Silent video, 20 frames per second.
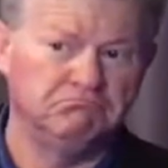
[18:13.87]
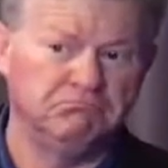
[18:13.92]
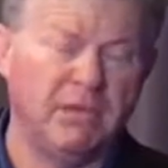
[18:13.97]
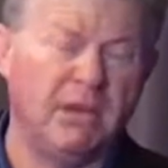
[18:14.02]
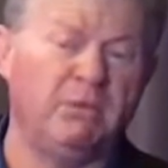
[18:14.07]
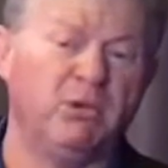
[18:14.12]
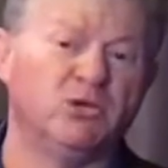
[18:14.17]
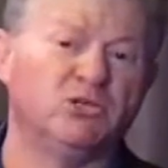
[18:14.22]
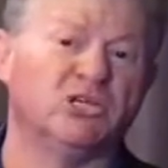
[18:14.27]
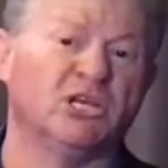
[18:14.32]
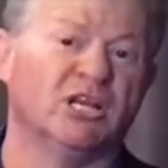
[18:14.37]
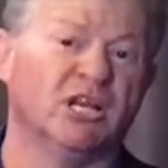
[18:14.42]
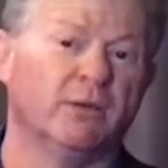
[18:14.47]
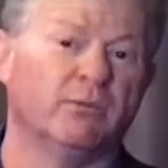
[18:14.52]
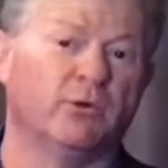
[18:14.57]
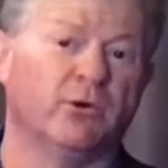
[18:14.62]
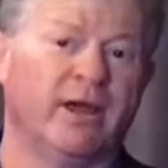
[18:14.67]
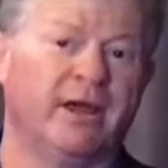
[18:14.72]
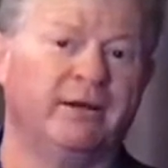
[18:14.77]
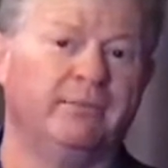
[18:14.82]
maybe you should
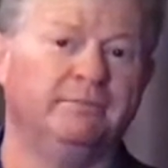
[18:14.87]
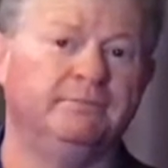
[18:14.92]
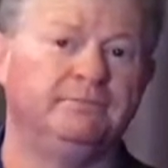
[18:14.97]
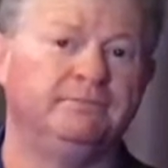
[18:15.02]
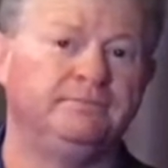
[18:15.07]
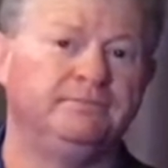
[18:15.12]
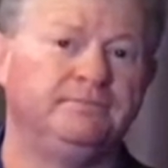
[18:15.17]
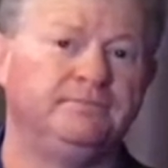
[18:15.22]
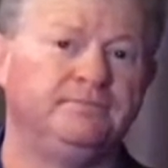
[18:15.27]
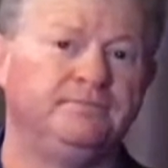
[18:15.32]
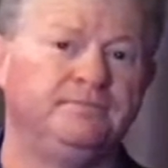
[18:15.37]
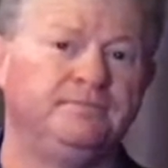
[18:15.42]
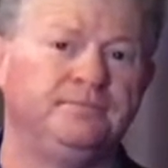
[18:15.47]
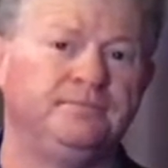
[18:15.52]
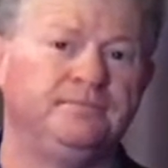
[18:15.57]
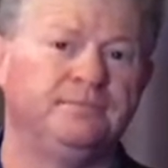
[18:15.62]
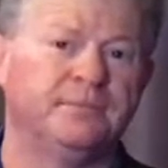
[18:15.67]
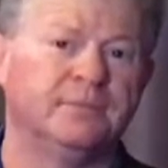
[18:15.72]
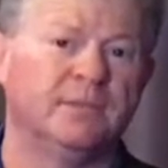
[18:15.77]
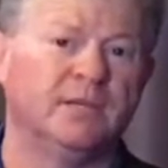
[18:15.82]
liberate them.
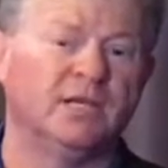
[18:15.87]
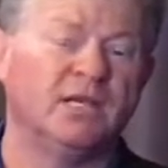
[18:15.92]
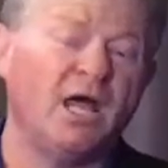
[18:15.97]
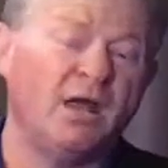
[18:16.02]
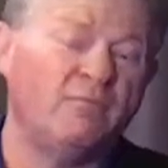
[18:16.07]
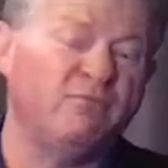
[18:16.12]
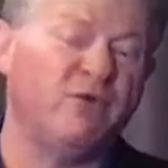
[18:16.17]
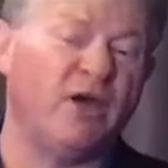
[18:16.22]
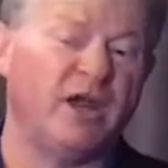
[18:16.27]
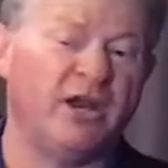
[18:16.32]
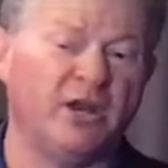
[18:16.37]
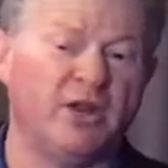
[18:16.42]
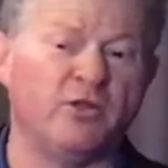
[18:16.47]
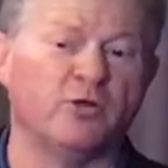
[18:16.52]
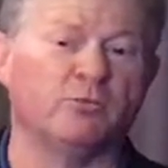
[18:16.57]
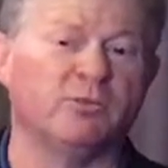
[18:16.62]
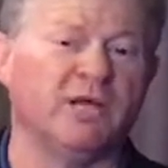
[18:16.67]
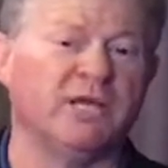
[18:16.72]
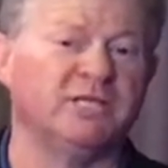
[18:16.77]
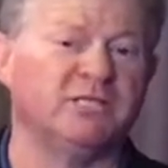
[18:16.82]
Let them find
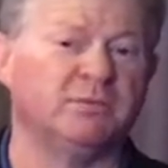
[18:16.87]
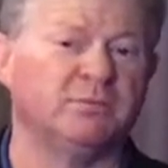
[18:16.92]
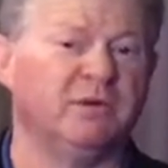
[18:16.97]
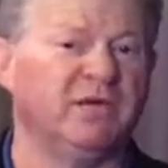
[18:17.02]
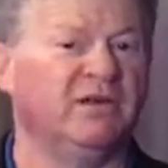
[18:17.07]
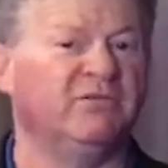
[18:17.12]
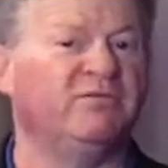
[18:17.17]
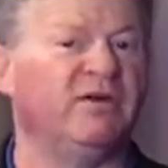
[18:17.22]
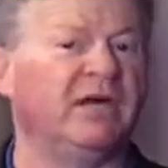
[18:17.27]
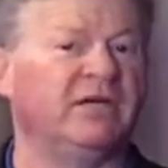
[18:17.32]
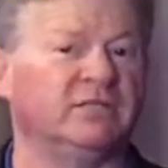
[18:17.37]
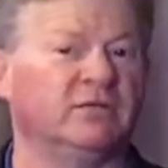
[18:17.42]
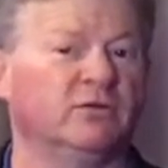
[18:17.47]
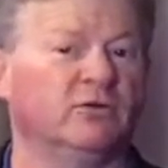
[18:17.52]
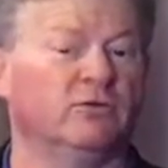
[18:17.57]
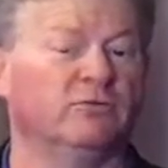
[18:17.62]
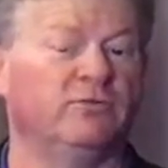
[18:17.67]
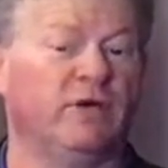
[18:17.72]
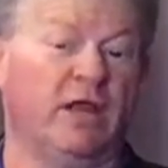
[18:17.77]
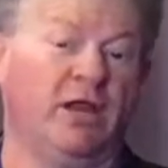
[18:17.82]
another place to be
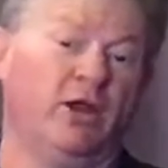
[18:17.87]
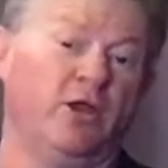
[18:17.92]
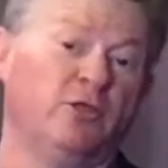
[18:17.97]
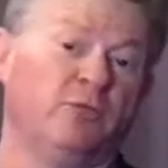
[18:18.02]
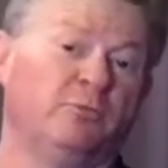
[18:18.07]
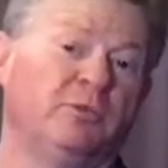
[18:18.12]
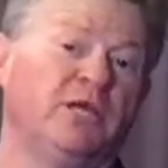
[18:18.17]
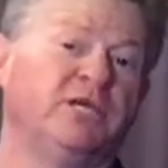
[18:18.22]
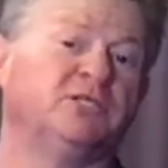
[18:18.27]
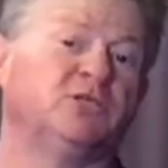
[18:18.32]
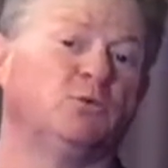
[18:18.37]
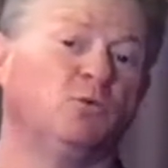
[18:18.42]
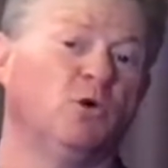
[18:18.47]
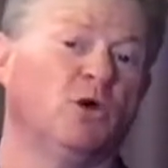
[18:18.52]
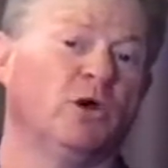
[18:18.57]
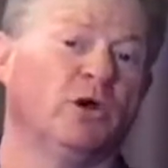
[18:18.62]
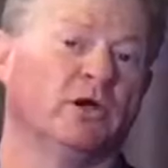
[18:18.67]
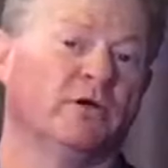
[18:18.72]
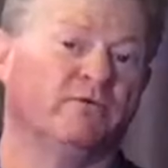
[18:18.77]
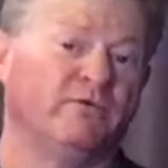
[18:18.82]
infected or find another place to
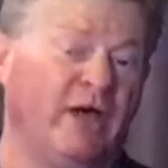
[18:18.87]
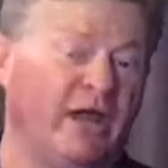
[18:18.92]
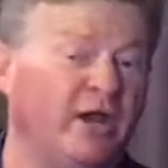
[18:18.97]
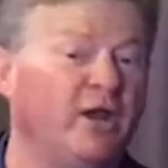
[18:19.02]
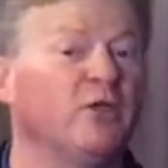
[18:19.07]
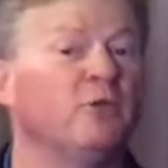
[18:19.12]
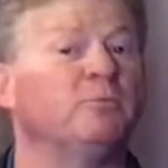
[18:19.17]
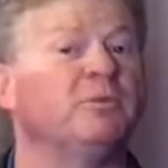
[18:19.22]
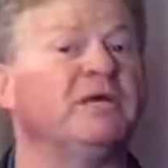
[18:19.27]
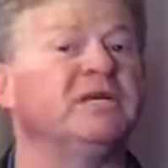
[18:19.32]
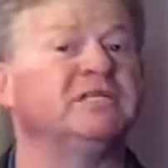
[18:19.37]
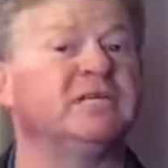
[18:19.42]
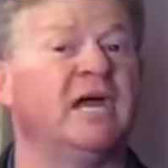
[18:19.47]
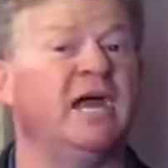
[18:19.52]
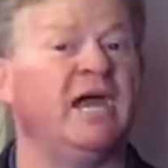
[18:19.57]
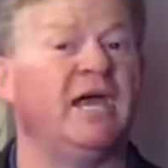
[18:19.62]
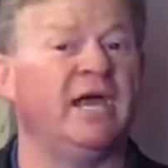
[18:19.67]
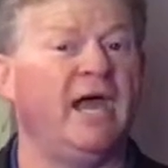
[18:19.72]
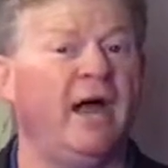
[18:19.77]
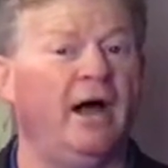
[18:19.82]
work, find another place to
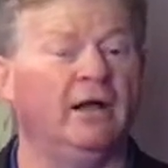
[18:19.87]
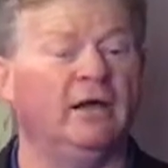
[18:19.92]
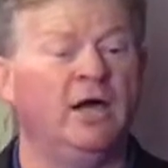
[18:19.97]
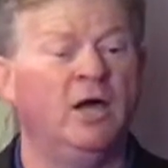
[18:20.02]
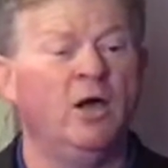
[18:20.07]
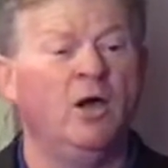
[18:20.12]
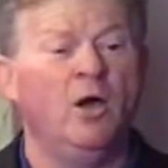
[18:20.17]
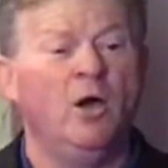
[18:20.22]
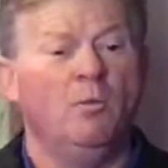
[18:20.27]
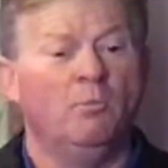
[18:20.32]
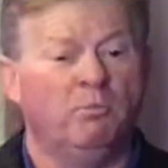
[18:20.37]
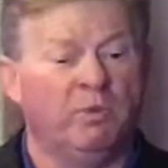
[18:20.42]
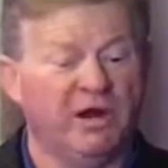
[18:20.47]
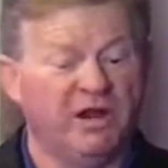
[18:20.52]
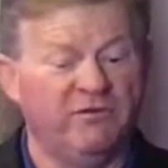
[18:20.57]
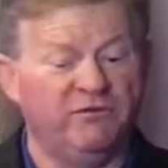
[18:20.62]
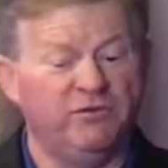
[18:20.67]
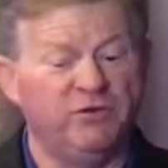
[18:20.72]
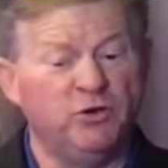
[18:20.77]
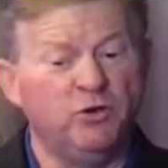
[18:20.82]
hang out.
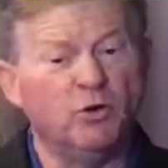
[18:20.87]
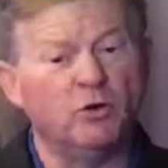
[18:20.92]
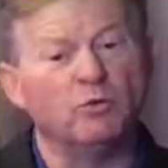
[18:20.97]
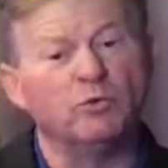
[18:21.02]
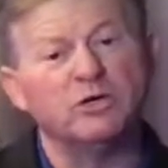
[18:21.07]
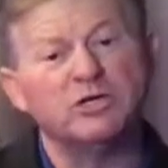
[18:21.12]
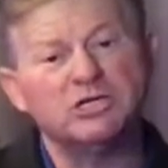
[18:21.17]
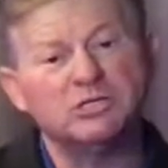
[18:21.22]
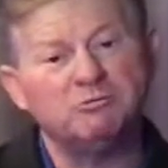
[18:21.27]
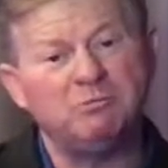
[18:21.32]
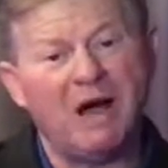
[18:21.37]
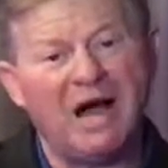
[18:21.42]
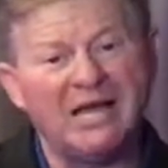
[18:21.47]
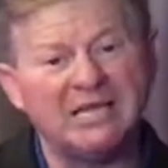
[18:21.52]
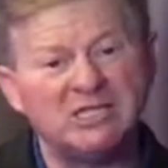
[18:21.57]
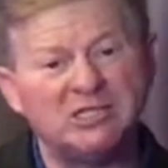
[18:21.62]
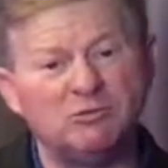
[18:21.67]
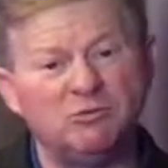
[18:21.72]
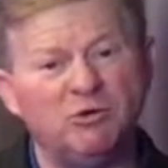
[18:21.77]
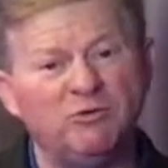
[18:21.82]
But if you're
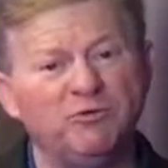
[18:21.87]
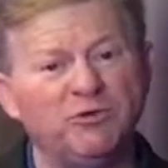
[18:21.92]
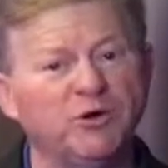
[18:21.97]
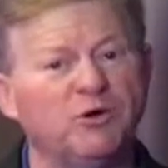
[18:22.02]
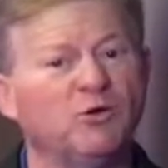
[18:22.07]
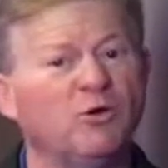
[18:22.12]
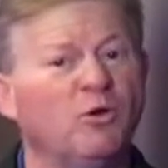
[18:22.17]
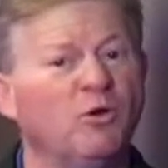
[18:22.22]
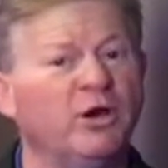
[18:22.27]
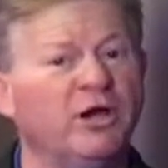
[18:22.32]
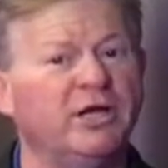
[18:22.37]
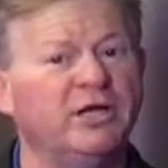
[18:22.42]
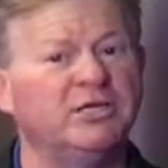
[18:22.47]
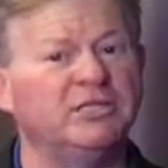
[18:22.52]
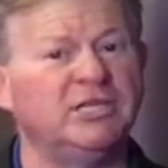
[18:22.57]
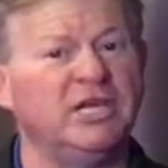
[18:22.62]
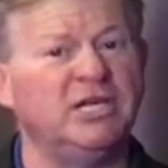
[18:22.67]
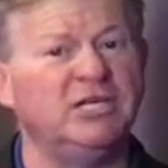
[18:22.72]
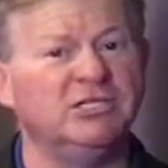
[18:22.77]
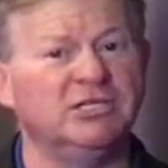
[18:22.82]
responsible for your
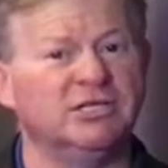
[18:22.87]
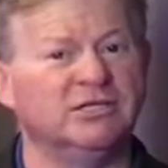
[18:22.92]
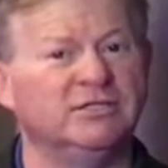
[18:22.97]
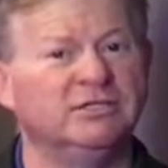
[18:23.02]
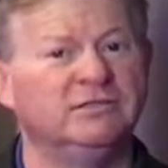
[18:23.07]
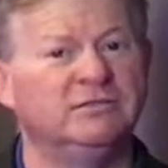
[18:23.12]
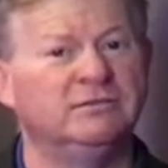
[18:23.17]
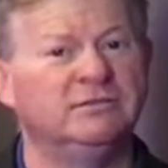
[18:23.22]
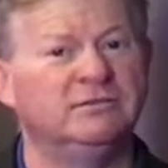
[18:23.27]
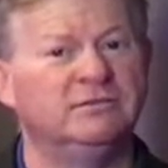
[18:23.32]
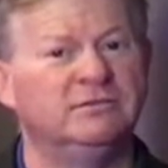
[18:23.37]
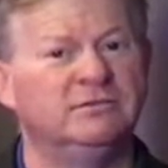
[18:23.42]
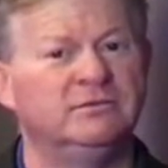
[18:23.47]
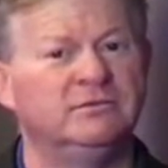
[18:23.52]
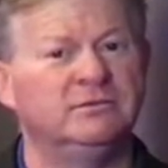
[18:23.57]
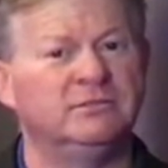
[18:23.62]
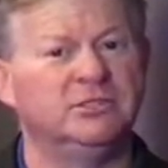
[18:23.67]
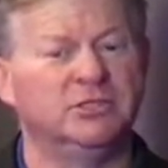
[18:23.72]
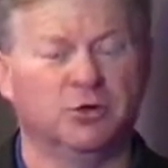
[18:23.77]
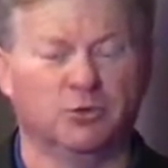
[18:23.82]
organization,
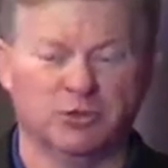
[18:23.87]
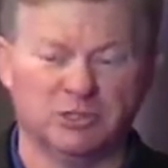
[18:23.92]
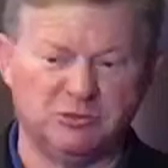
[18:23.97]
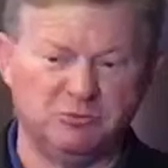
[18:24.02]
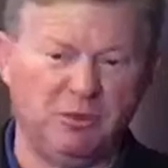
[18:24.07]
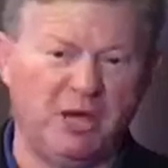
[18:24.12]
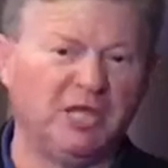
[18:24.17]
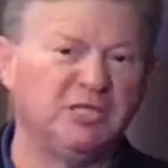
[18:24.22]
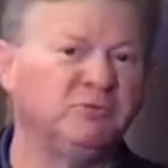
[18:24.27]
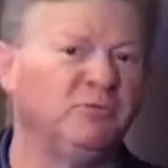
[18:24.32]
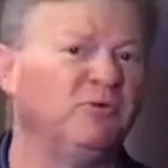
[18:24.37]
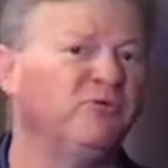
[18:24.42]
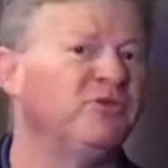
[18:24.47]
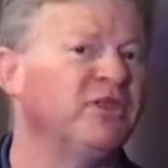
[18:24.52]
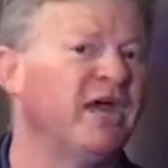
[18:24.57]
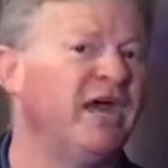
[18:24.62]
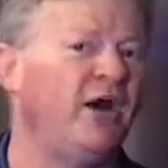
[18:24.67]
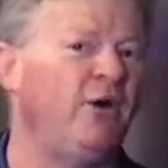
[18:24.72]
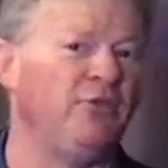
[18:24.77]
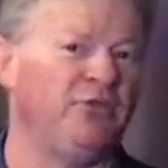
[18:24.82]
you're responsible
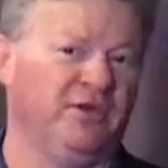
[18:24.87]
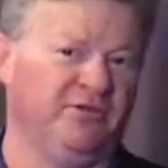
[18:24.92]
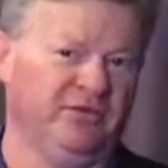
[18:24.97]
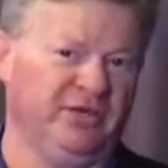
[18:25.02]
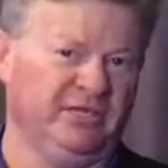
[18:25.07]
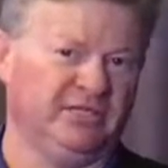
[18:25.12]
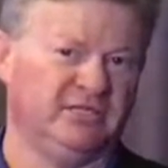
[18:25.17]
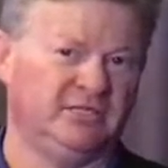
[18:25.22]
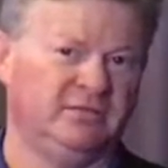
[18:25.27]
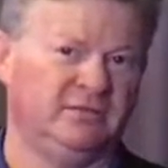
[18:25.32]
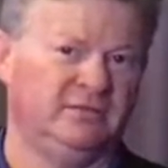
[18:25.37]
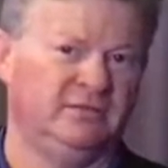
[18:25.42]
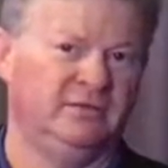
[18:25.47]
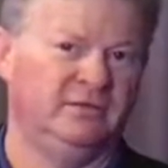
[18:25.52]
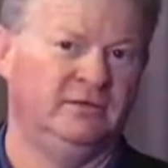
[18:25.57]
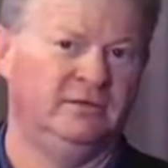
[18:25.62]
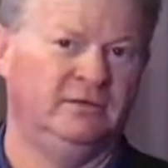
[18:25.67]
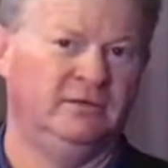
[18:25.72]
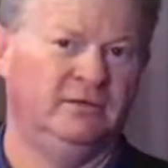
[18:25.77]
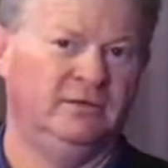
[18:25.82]
for the health of it.
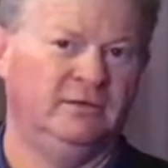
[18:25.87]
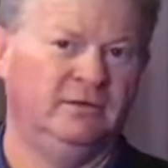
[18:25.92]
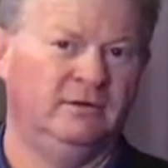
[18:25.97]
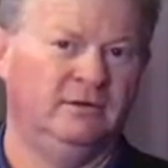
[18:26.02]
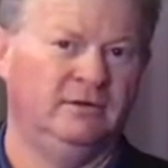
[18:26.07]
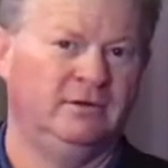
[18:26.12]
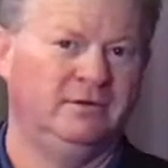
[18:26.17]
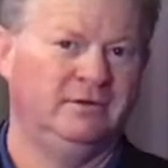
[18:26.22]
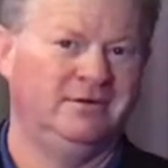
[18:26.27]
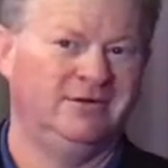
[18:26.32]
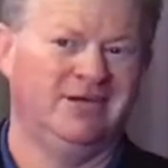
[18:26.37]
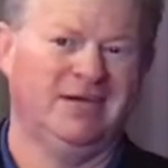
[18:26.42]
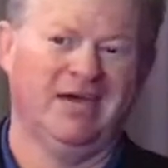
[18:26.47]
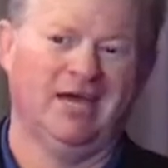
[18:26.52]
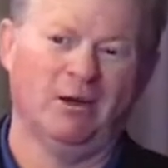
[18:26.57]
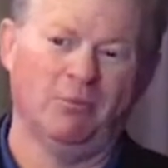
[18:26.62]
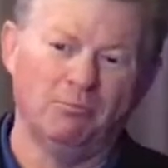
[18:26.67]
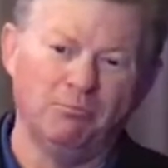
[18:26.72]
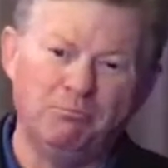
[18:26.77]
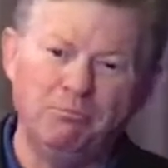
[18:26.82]

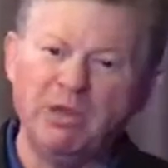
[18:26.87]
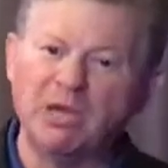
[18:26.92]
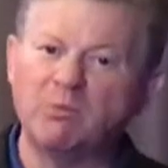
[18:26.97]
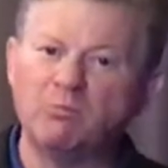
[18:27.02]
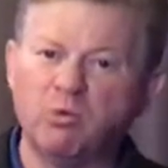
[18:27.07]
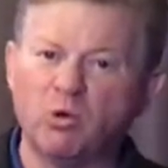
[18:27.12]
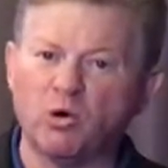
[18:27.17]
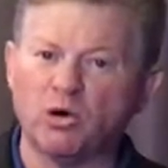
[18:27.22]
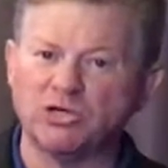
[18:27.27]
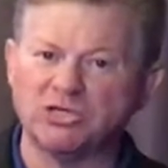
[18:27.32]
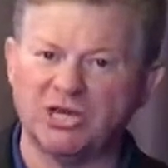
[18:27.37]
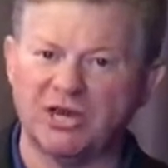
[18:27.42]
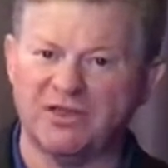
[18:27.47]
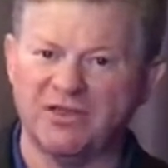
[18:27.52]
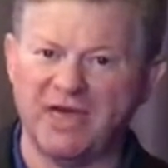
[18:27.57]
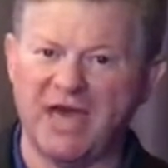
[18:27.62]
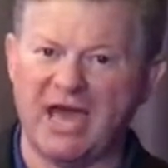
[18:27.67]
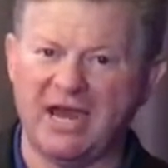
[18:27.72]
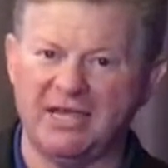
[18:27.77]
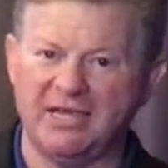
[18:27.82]
And a big portion
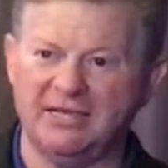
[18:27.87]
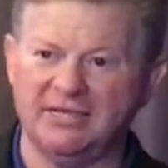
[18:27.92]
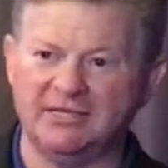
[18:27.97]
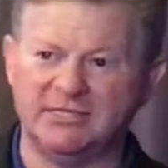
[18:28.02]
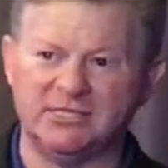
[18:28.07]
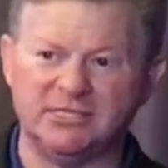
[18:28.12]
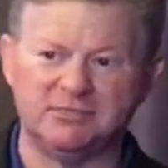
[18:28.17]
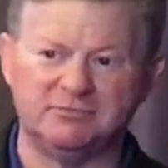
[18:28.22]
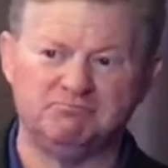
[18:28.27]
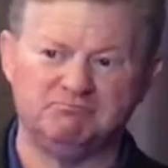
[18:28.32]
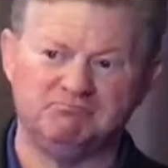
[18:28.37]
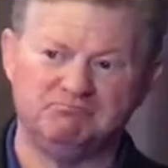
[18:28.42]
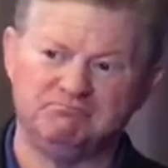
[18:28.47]
of that is